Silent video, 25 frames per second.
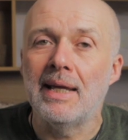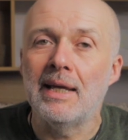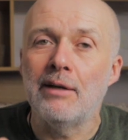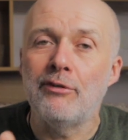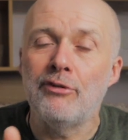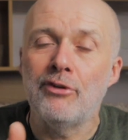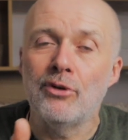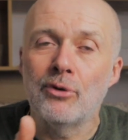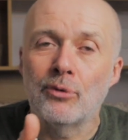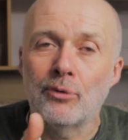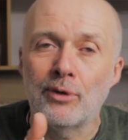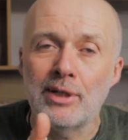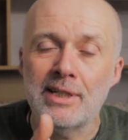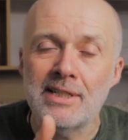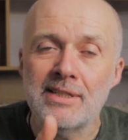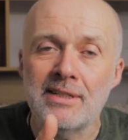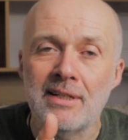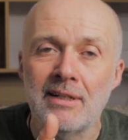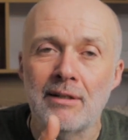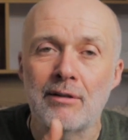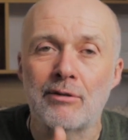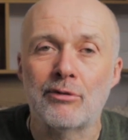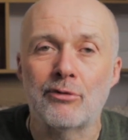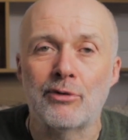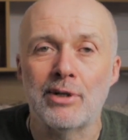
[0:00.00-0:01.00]
If you're
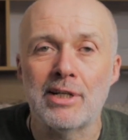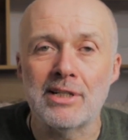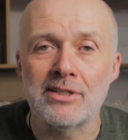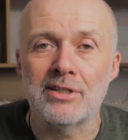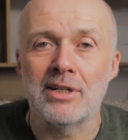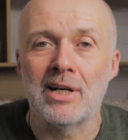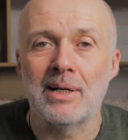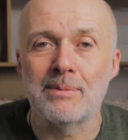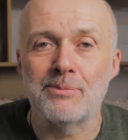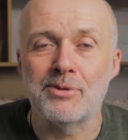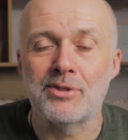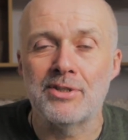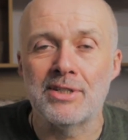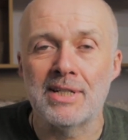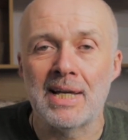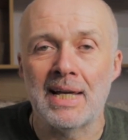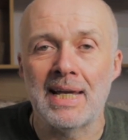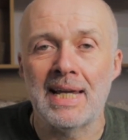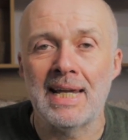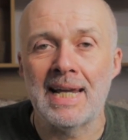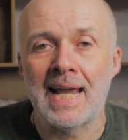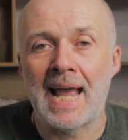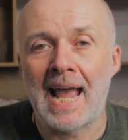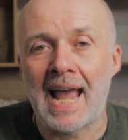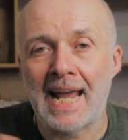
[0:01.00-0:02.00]
eating 3 times a
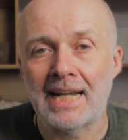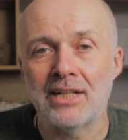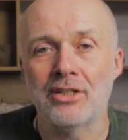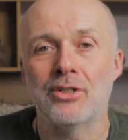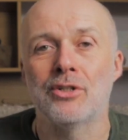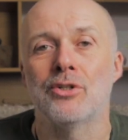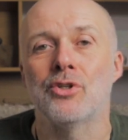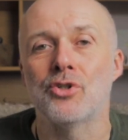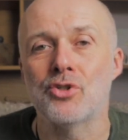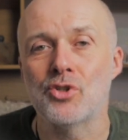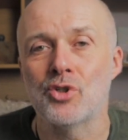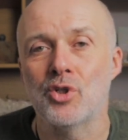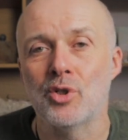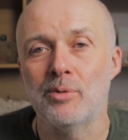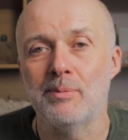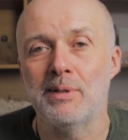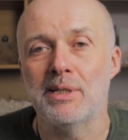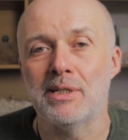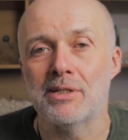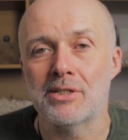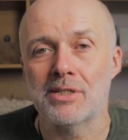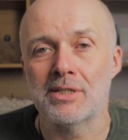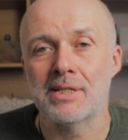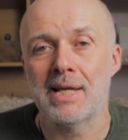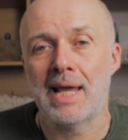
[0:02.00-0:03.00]
day and
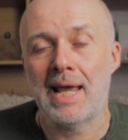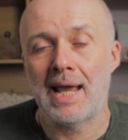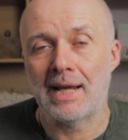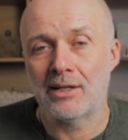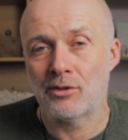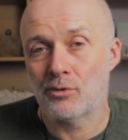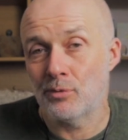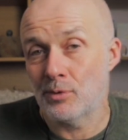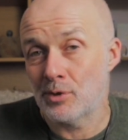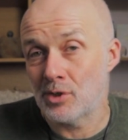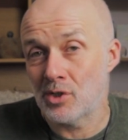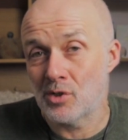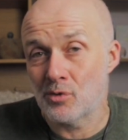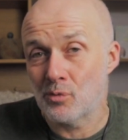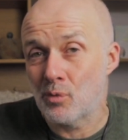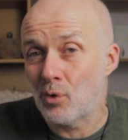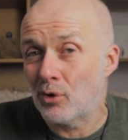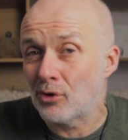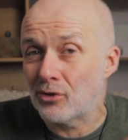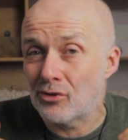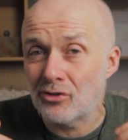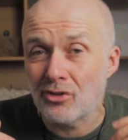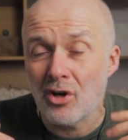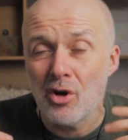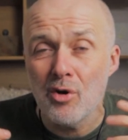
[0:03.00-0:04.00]
consuming snacks, which is
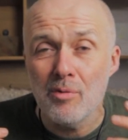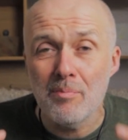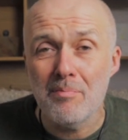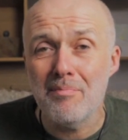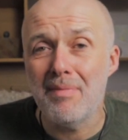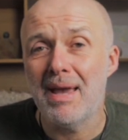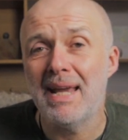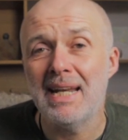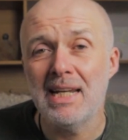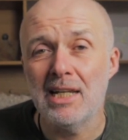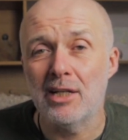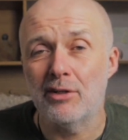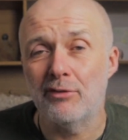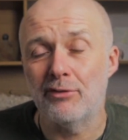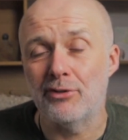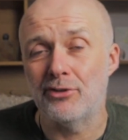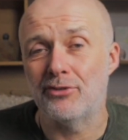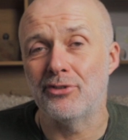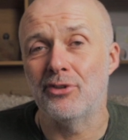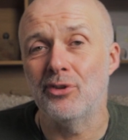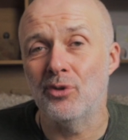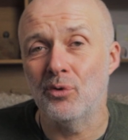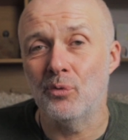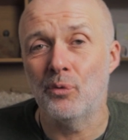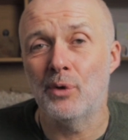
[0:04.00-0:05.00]
what so many of
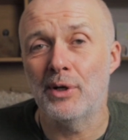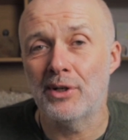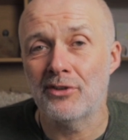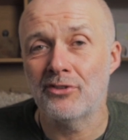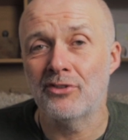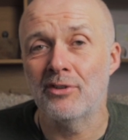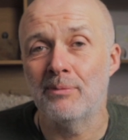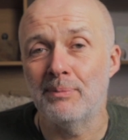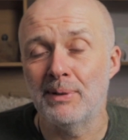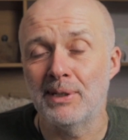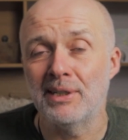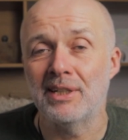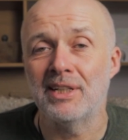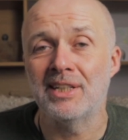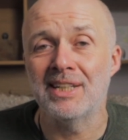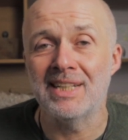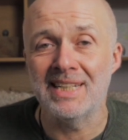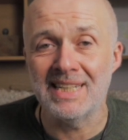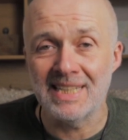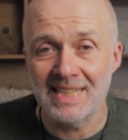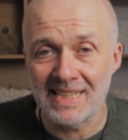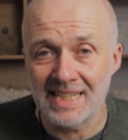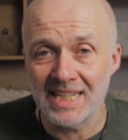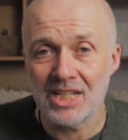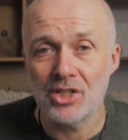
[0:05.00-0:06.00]
us in the West have been
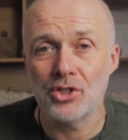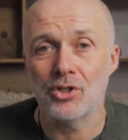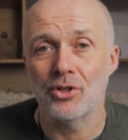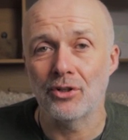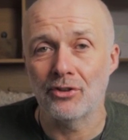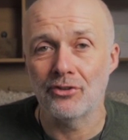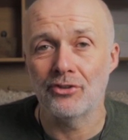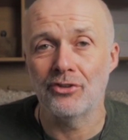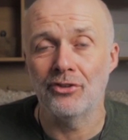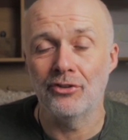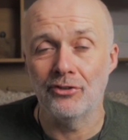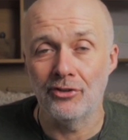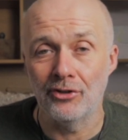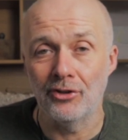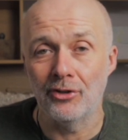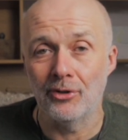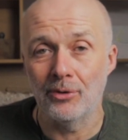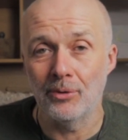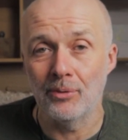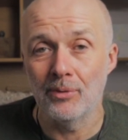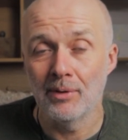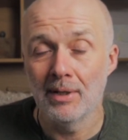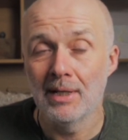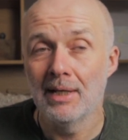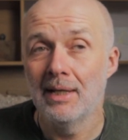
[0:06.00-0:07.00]
conditioned to
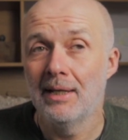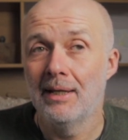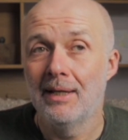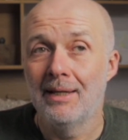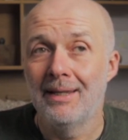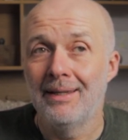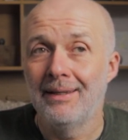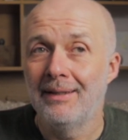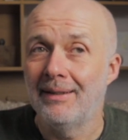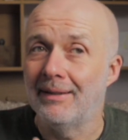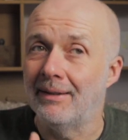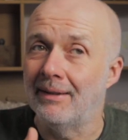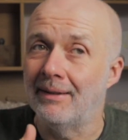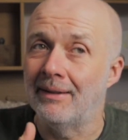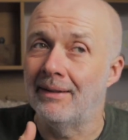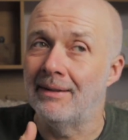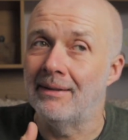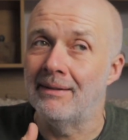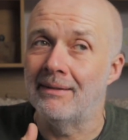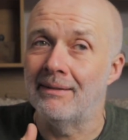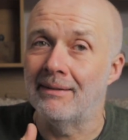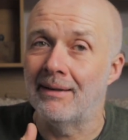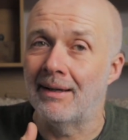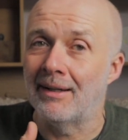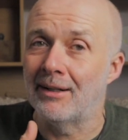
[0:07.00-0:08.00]
do,
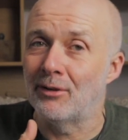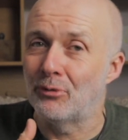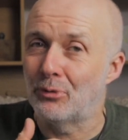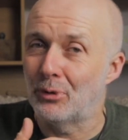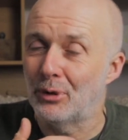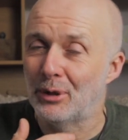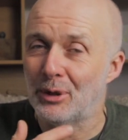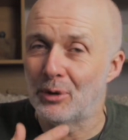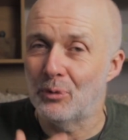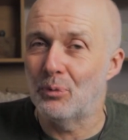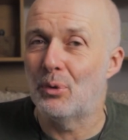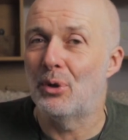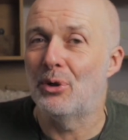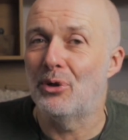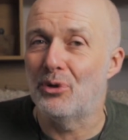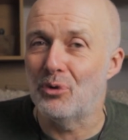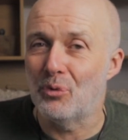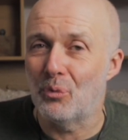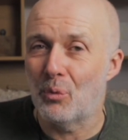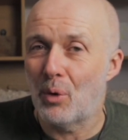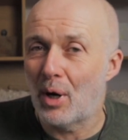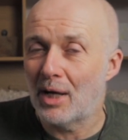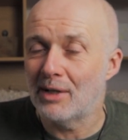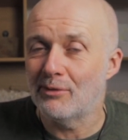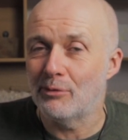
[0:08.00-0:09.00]
and I really wonder
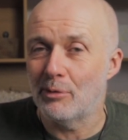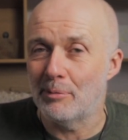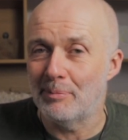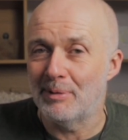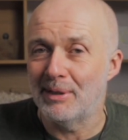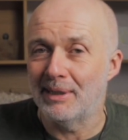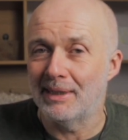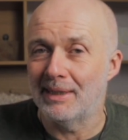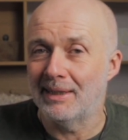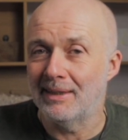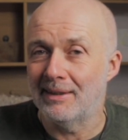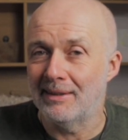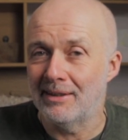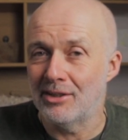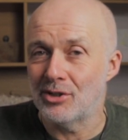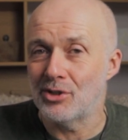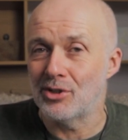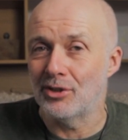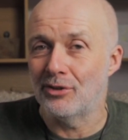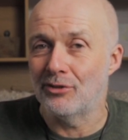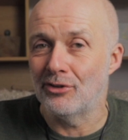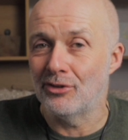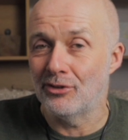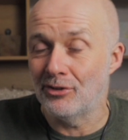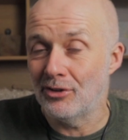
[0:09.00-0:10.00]
why we're being
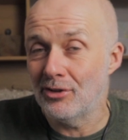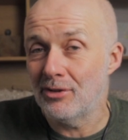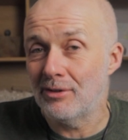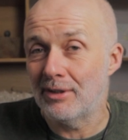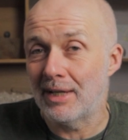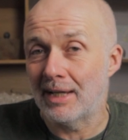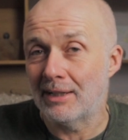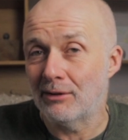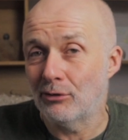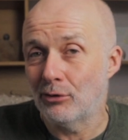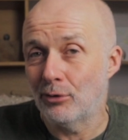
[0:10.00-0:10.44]
conditioned to do that.